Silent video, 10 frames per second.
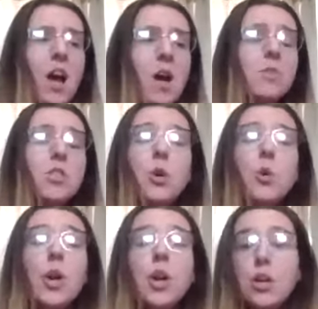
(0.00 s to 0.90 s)
So
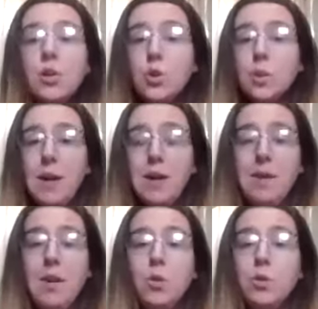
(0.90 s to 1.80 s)
your
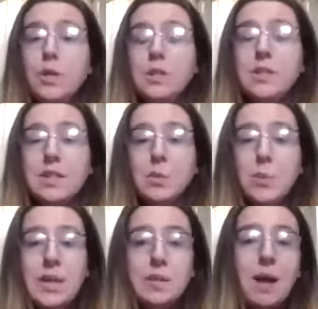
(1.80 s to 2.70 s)
baby older than 6
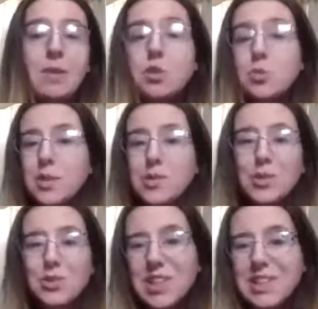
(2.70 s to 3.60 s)
weeks, about 2 months
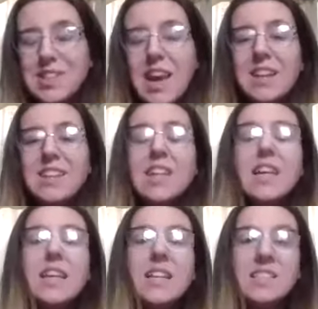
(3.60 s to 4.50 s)
old, let's say,
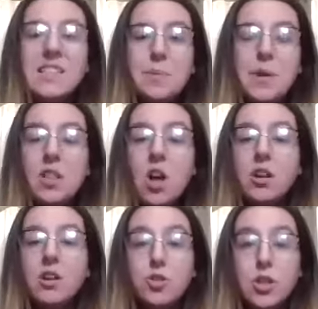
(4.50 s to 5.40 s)
is sleeping
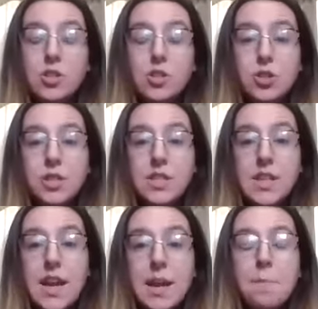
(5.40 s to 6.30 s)
longer stretches during the
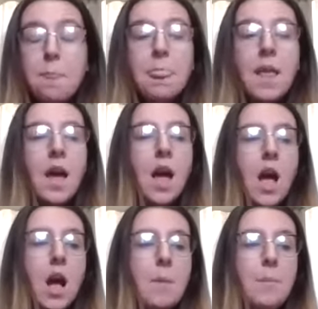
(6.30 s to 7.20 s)
day,
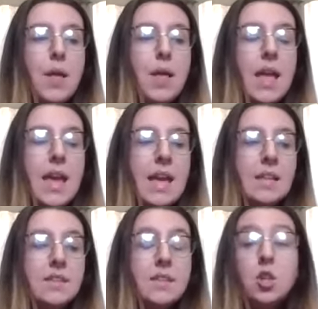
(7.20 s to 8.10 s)

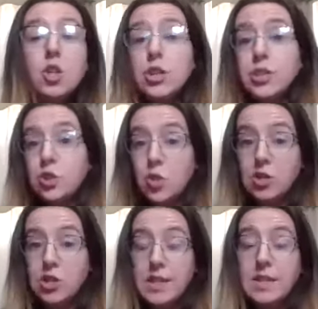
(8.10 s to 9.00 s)
and good
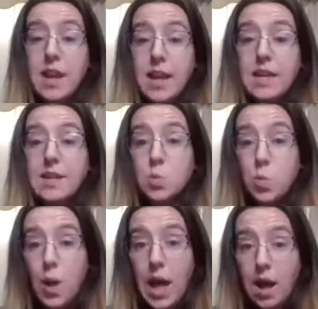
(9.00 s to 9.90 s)
stretches at night as
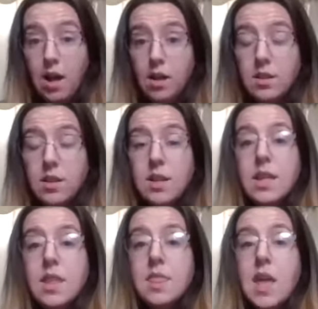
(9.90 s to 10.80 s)
well.
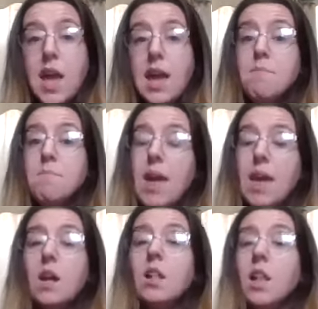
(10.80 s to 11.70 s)
They may
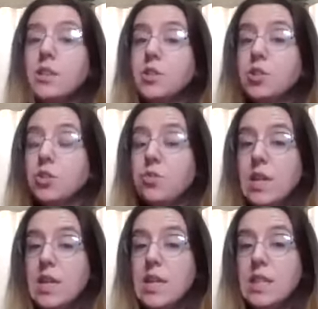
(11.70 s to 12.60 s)
cluster feed
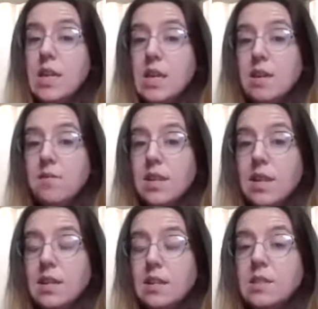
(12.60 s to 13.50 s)
in the
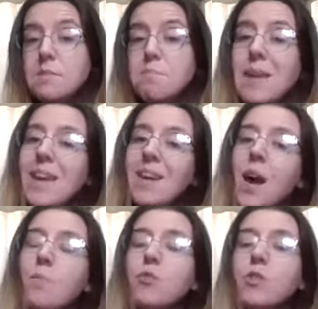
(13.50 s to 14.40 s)
evening to make up
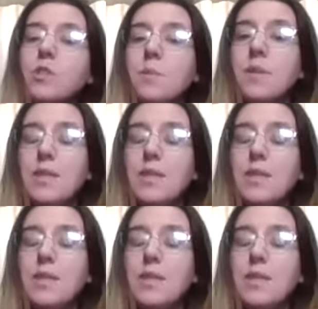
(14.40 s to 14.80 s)
for some of